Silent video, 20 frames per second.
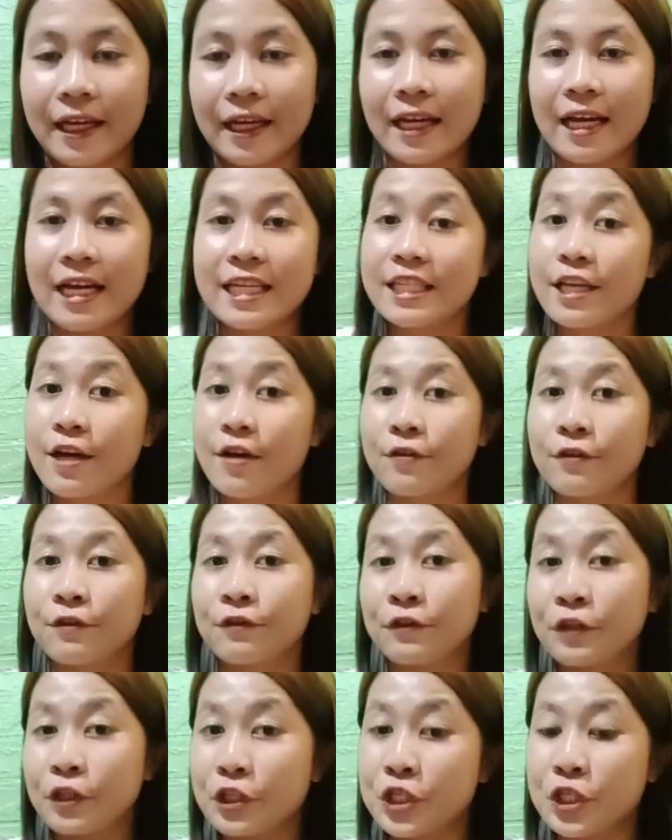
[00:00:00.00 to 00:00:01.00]
as a
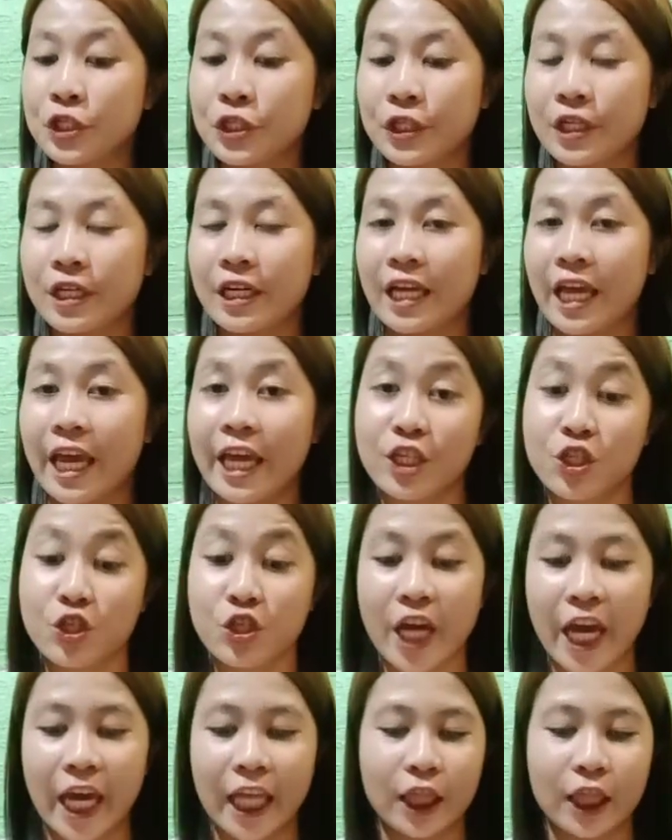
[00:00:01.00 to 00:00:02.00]
future
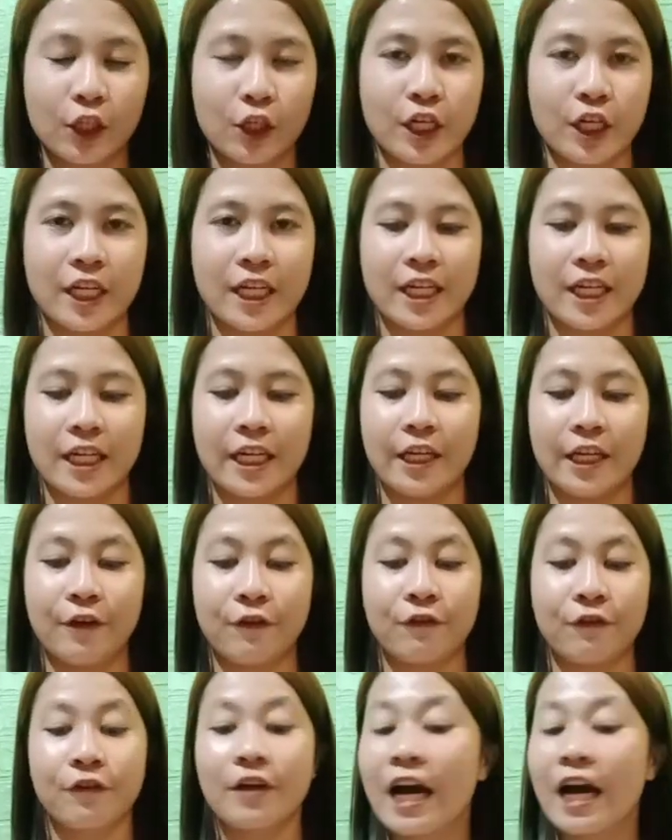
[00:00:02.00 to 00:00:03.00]
educator, if
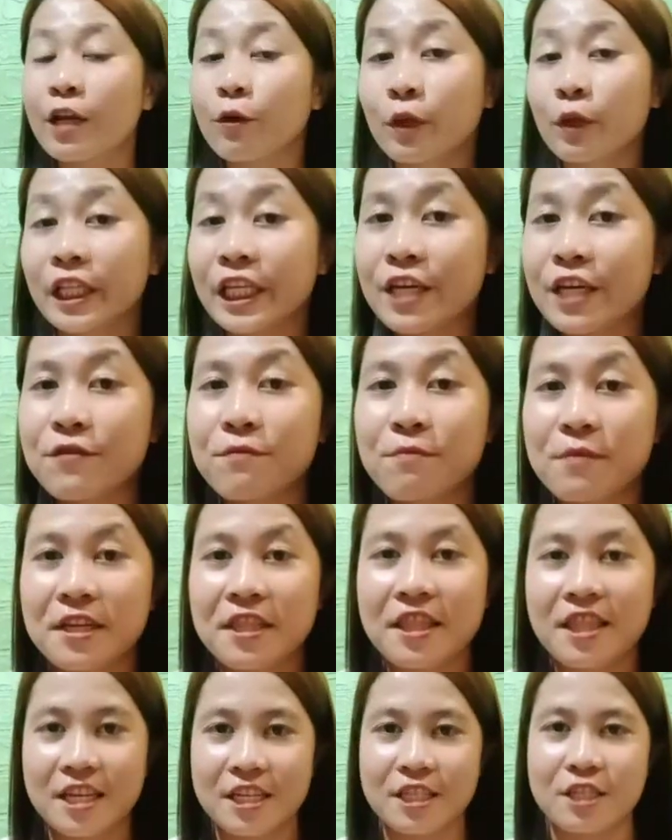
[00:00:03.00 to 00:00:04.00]
God will give me
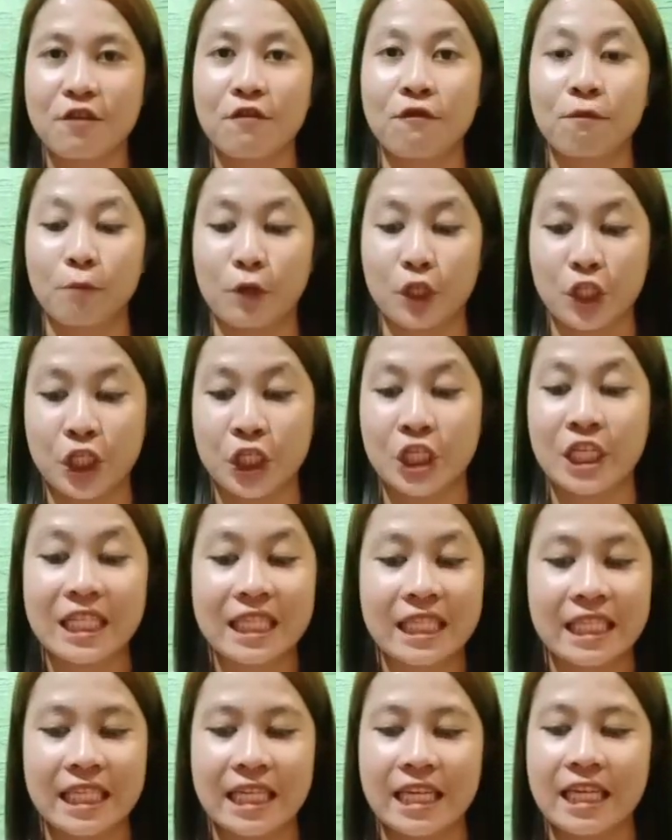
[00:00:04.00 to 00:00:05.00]
this
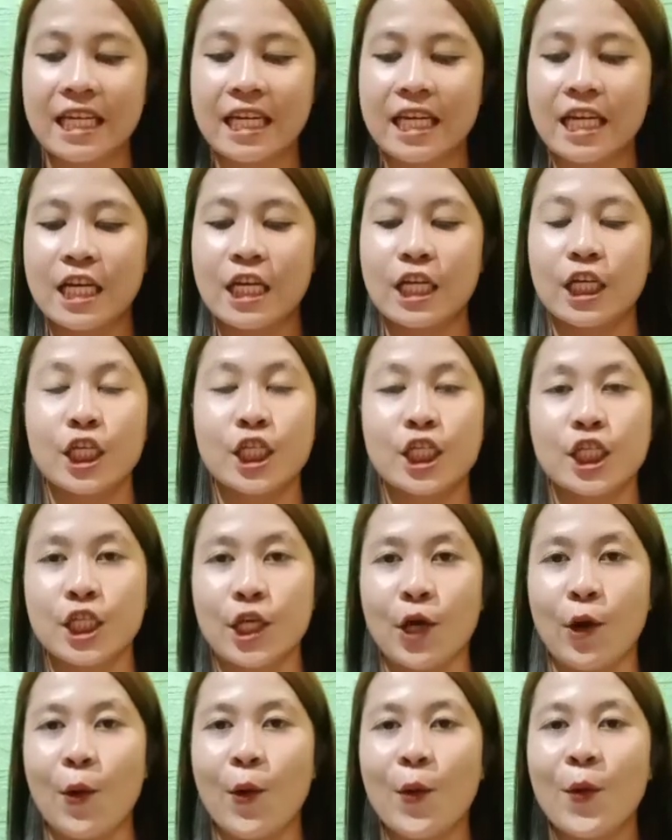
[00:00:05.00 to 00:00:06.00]
opportunity,
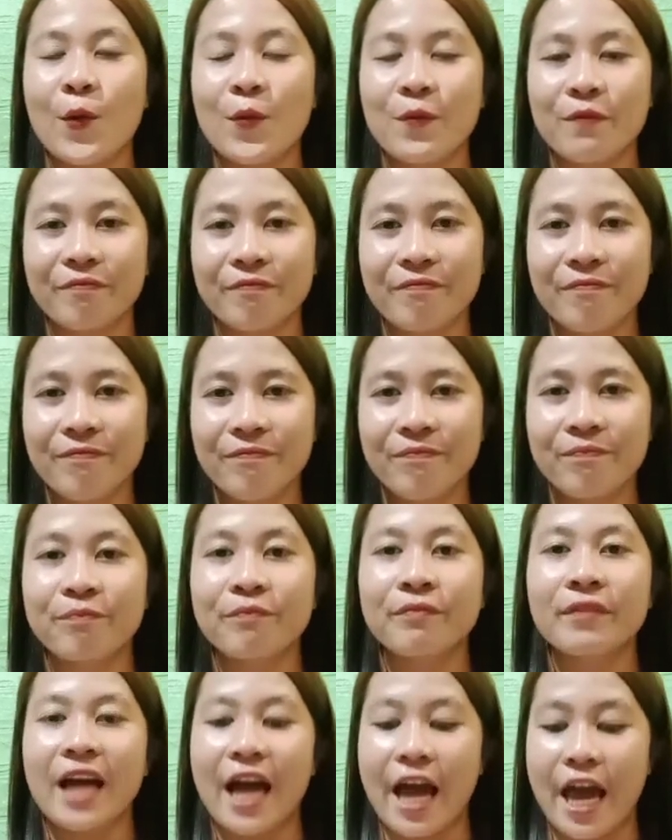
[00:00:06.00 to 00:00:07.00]
so
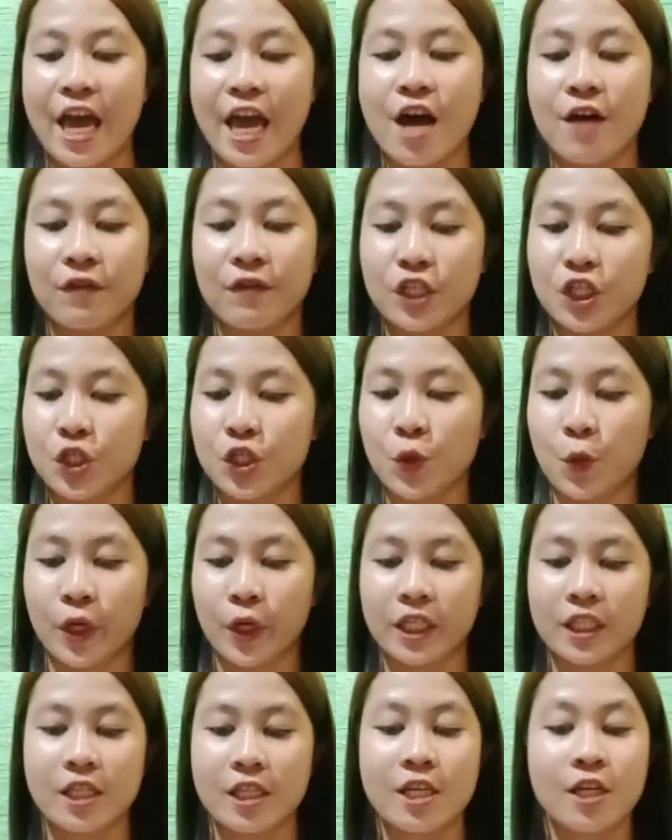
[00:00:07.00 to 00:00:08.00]
I have a
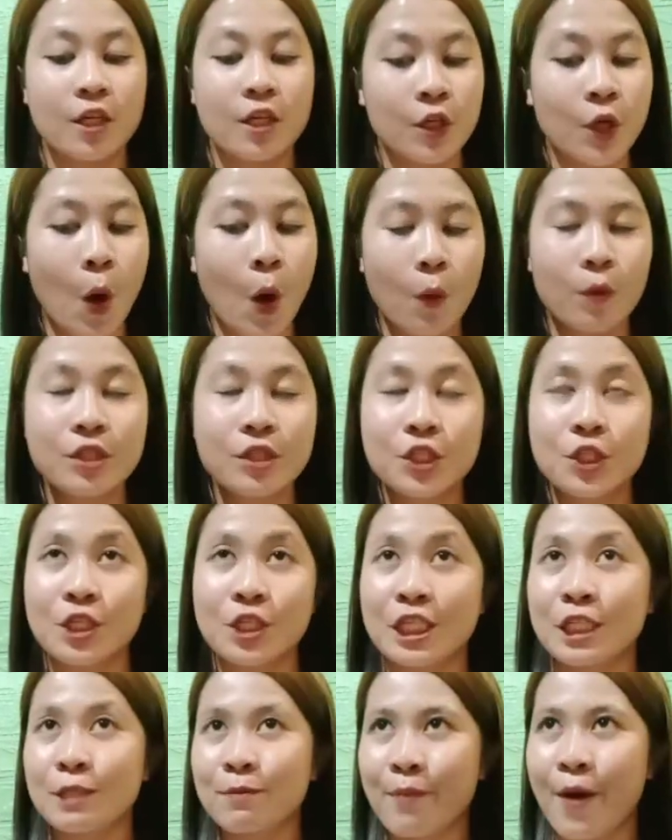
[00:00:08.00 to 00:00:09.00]
short quote to
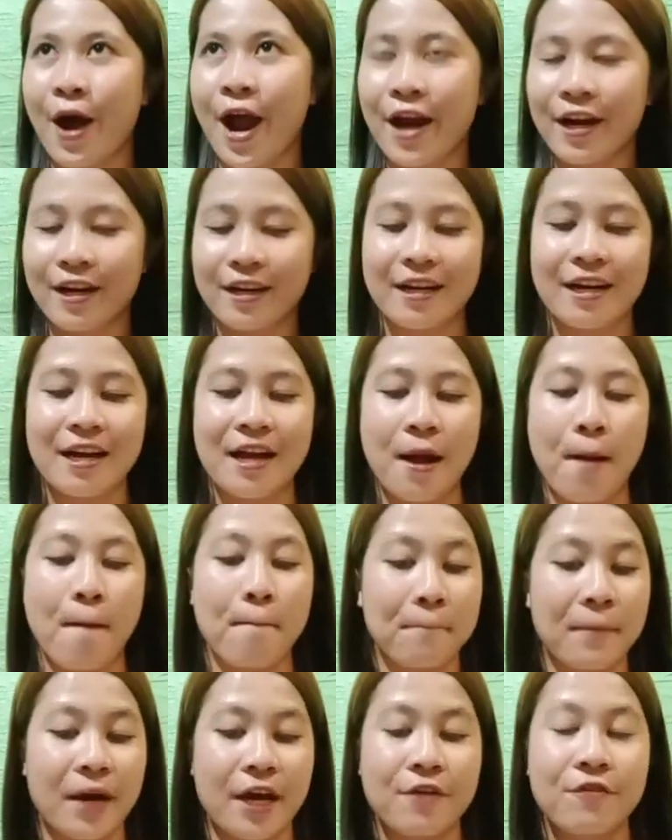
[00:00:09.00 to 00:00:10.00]
inspire
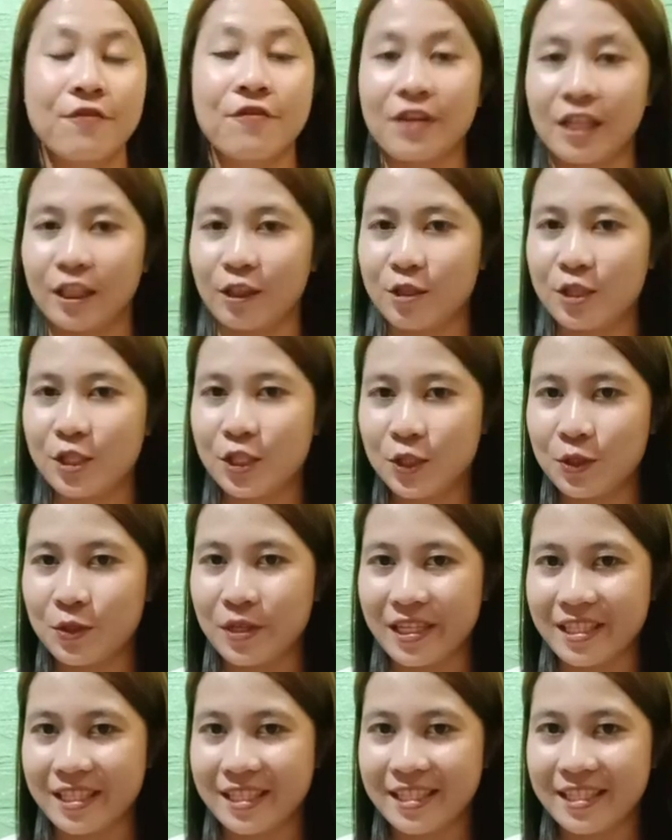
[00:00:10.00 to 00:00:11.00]
my fellow
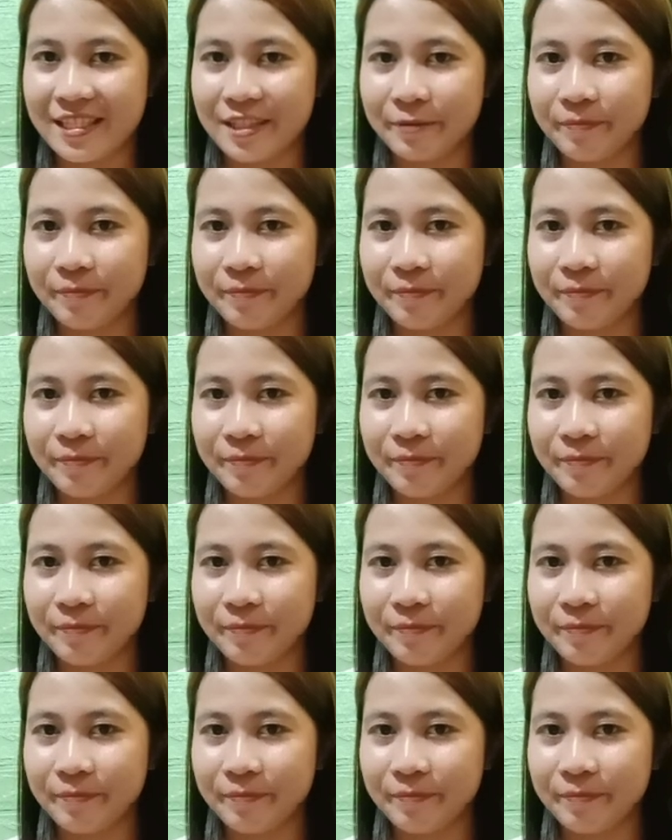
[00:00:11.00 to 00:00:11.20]
students.